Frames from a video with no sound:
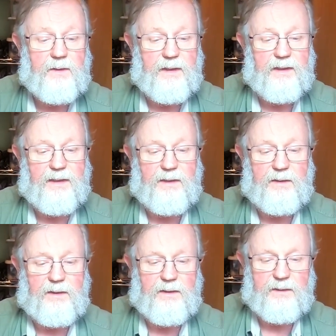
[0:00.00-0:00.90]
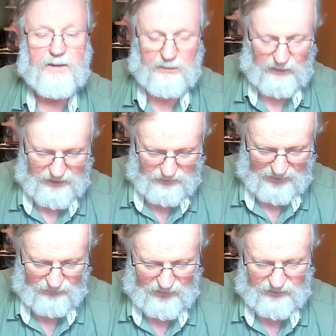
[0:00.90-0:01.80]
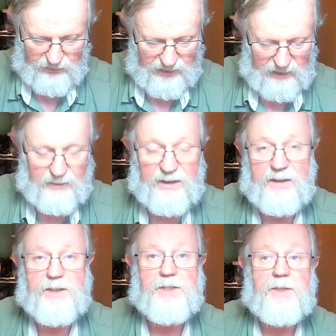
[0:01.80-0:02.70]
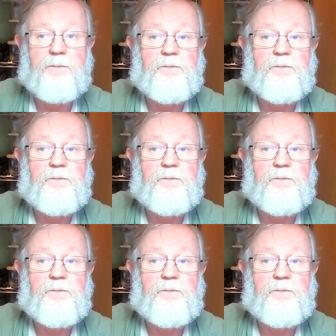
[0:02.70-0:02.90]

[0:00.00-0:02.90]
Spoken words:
And God bless my friend who gave me these.